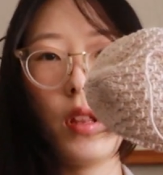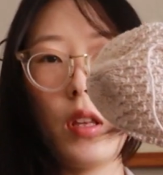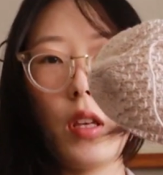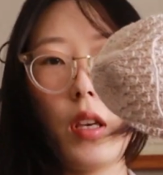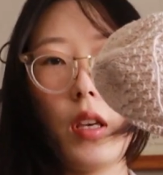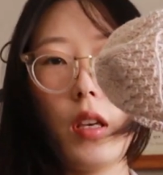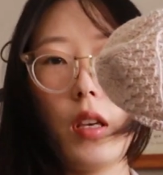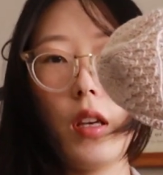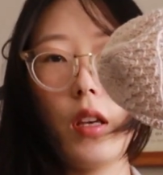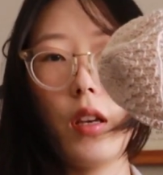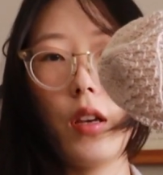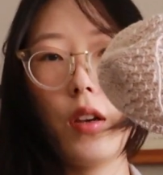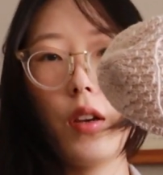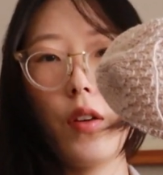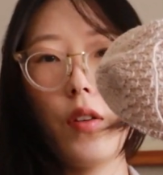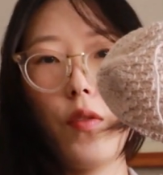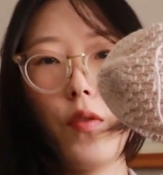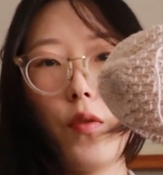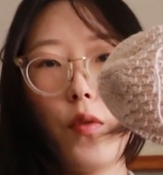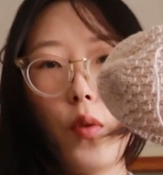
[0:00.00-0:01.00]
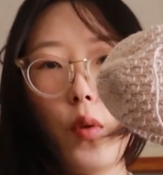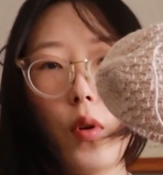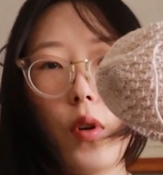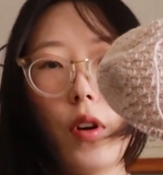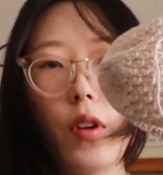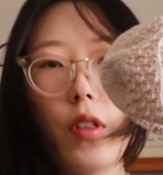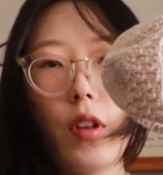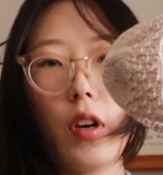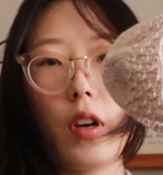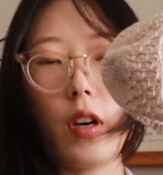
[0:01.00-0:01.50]
thing
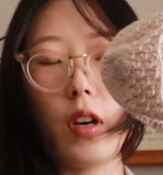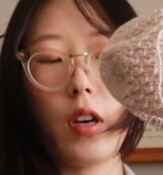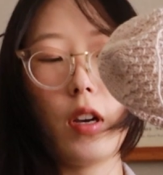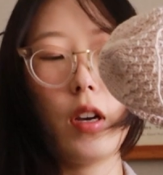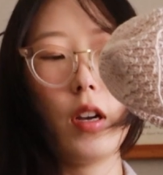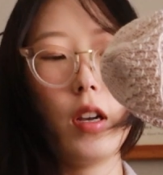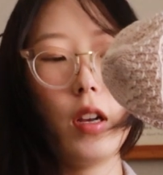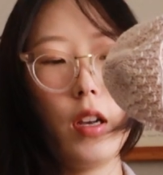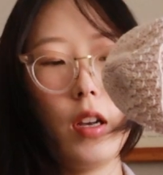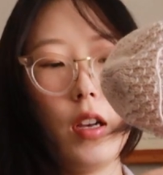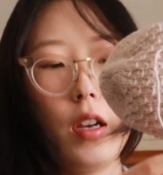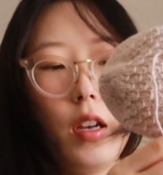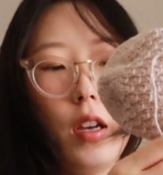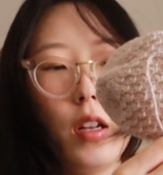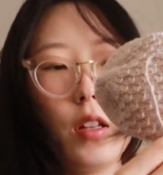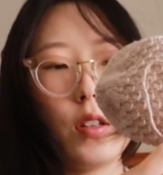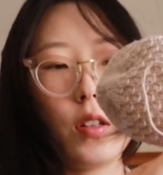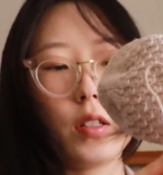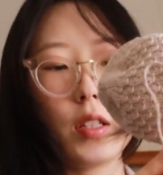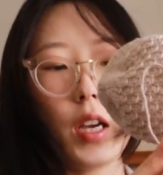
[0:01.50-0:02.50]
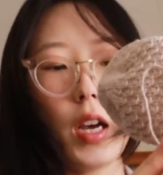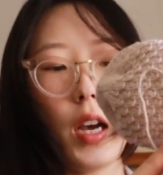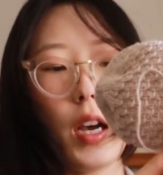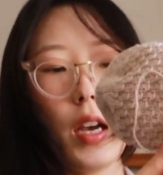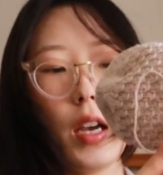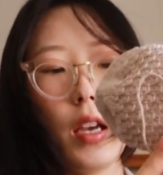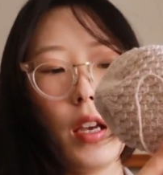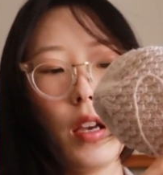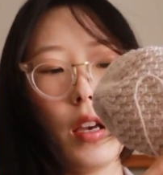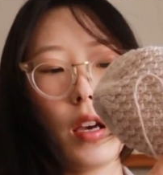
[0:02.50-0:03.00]
for the
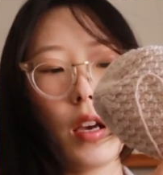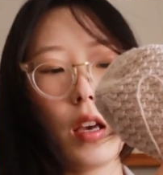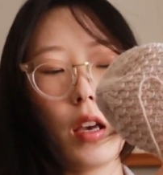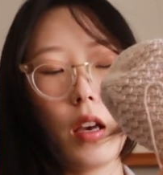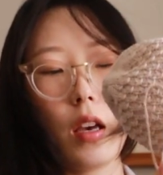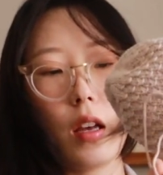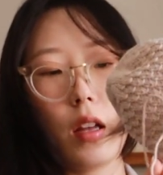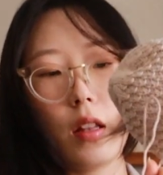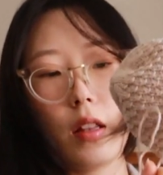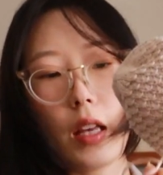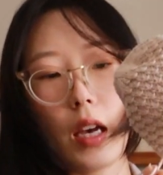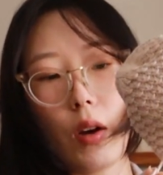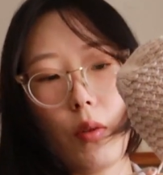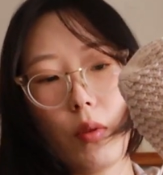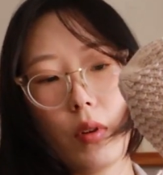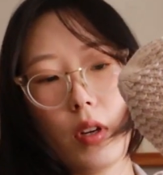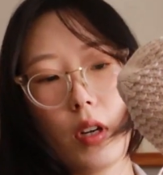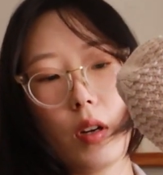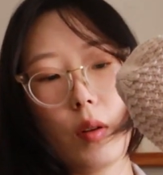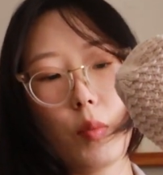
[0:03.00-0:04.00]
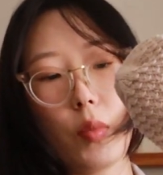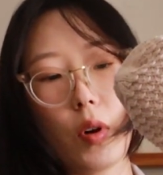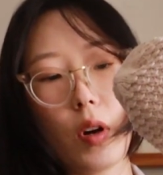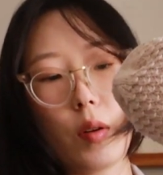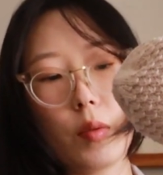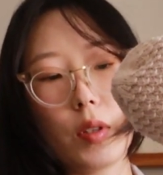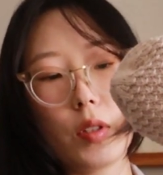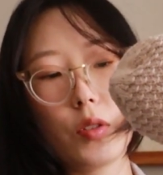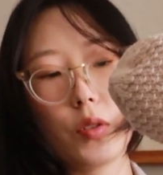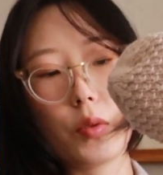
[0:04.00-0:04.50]
tie, and that one I'll
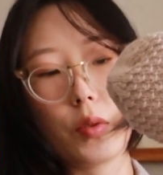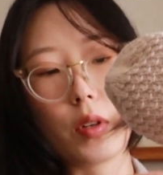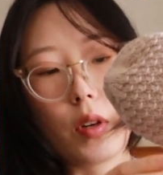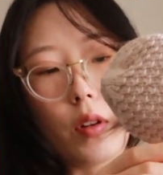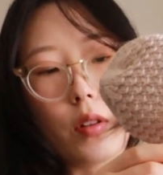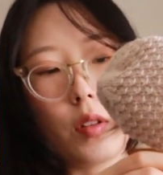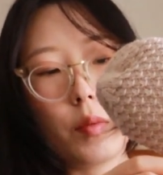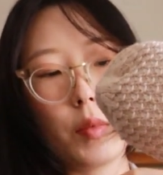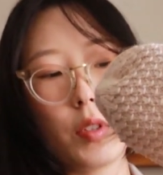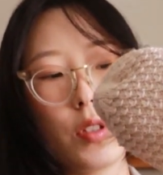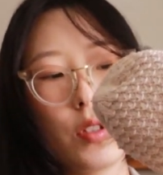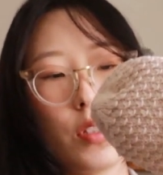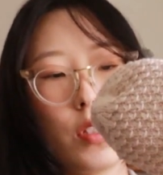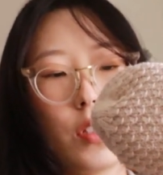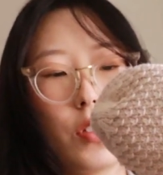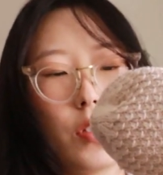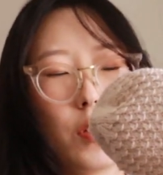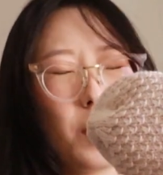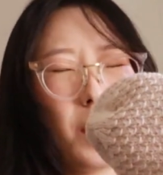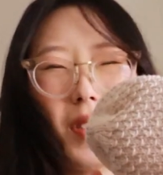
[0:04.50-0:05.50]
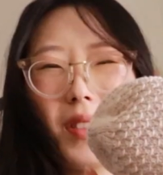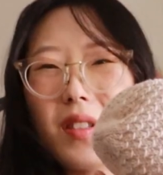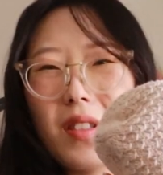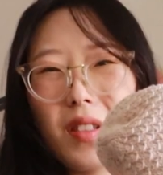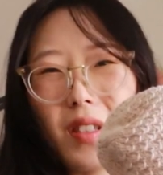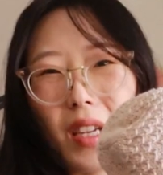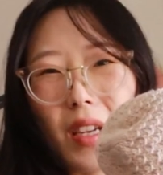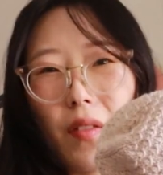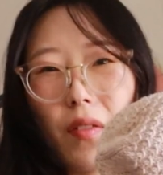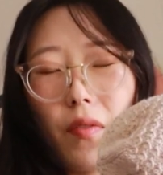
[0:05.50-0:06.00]
probably do it on the machine just because
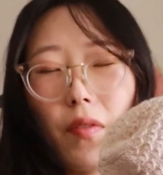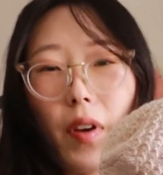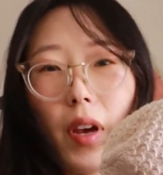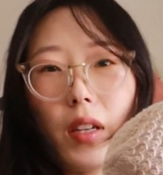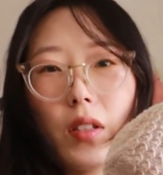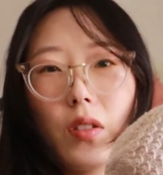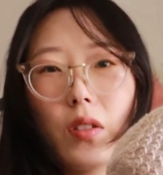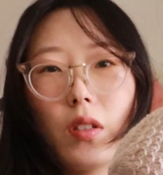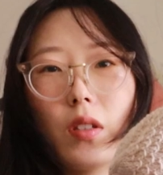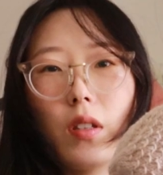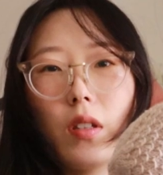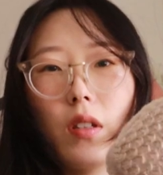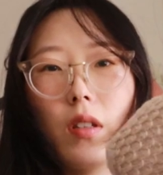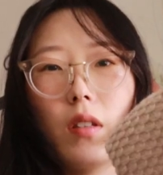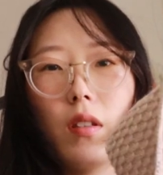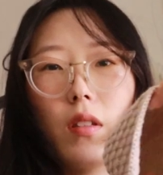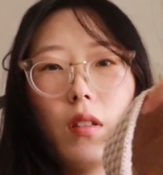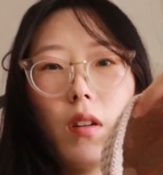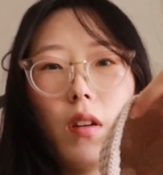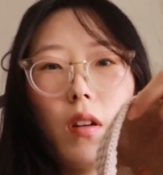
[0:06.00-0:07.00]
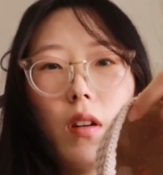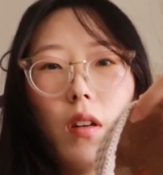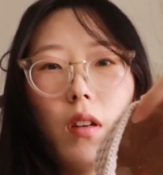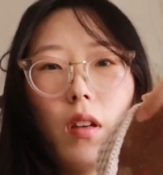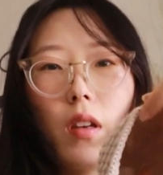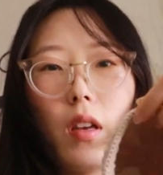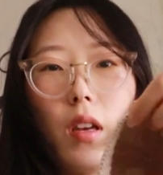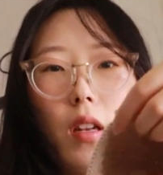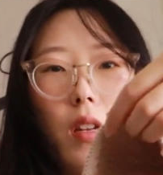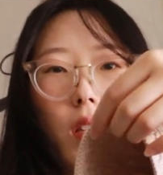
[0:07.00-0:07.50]
it's like faster
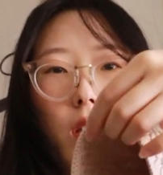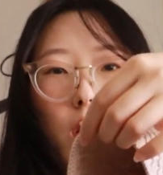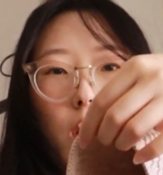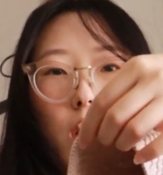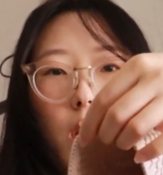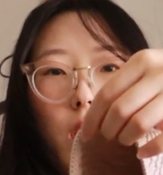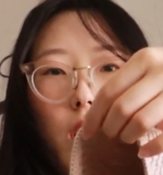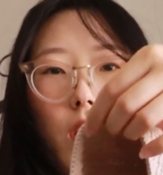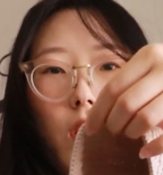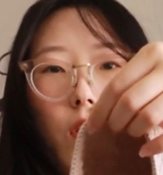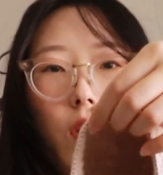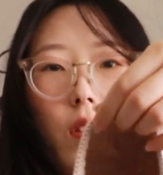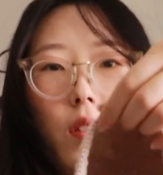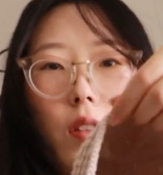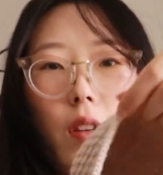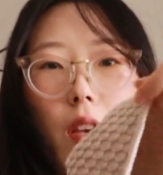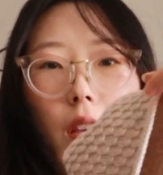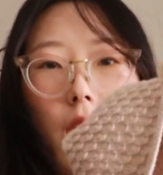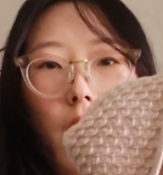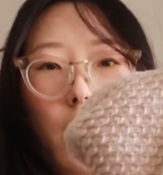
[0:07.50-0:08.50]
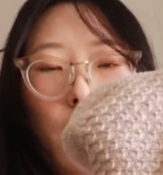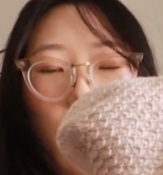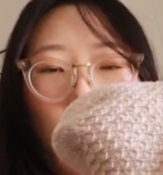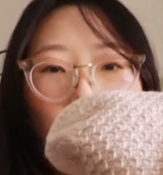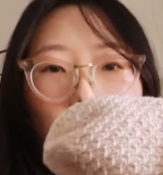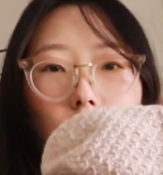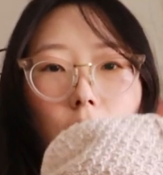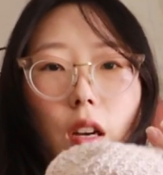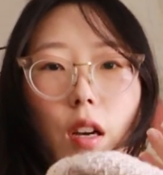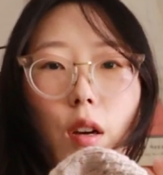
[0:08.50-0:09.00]
and it's easier on the hand.
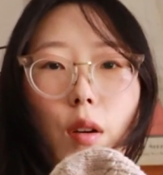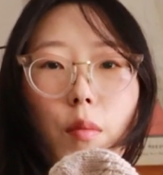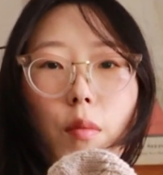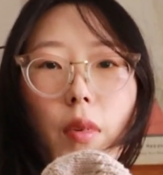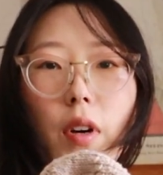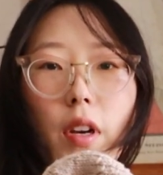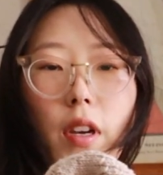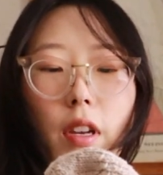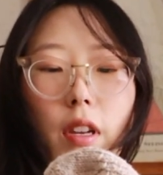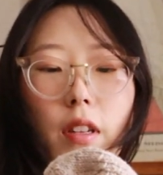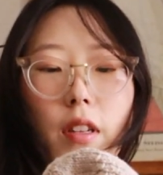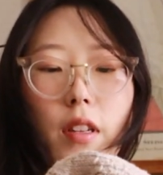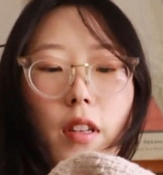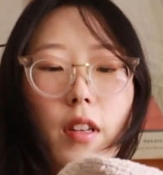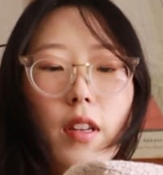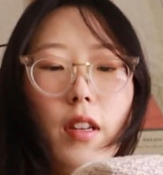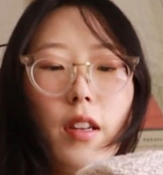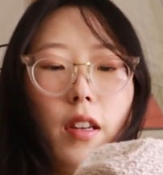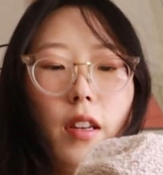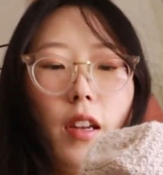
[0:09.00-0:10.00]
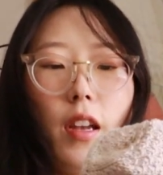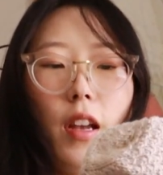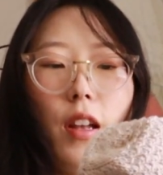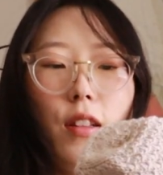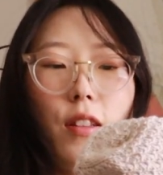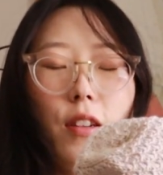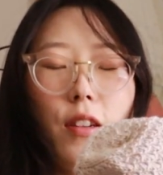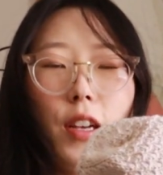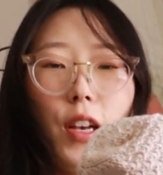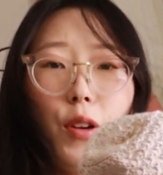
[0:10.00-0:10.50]
But yeah,
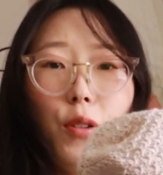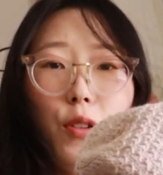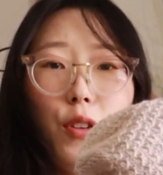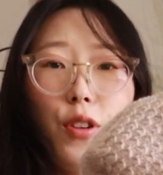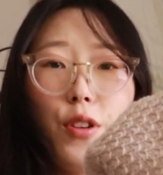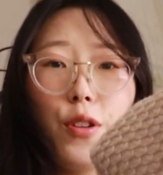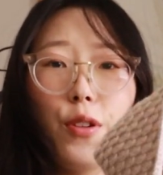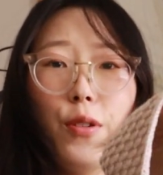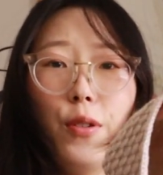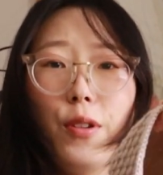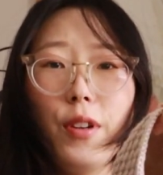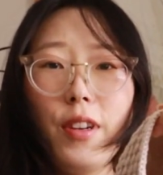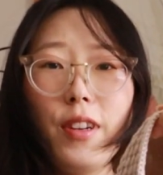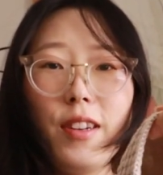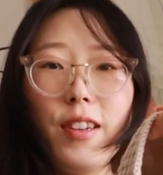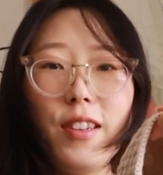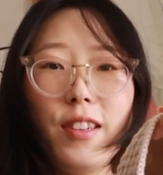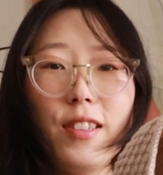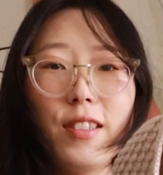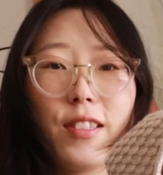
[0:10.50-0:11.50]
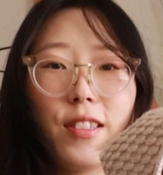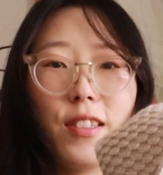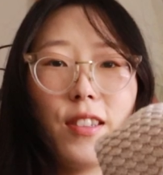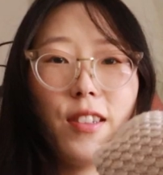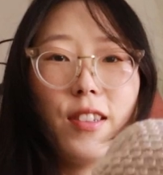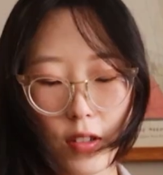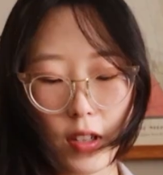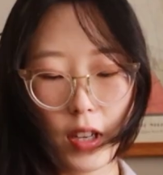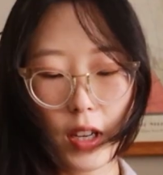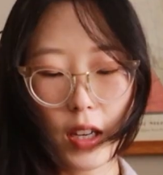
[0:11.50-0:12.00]
look how cute it is.
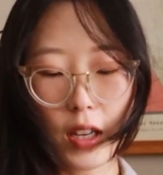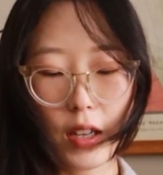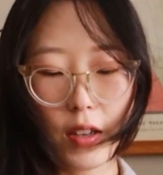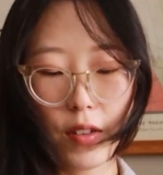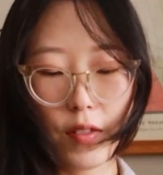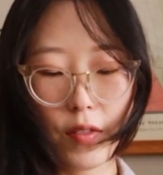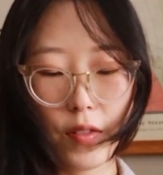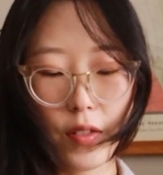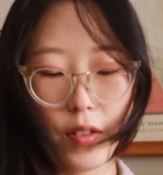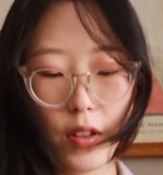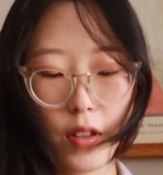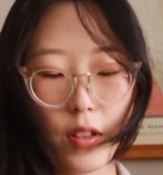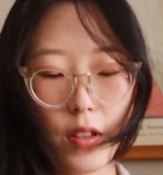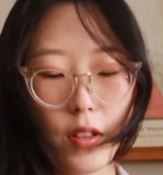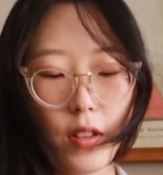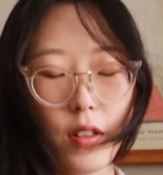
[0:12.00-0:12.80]
So I have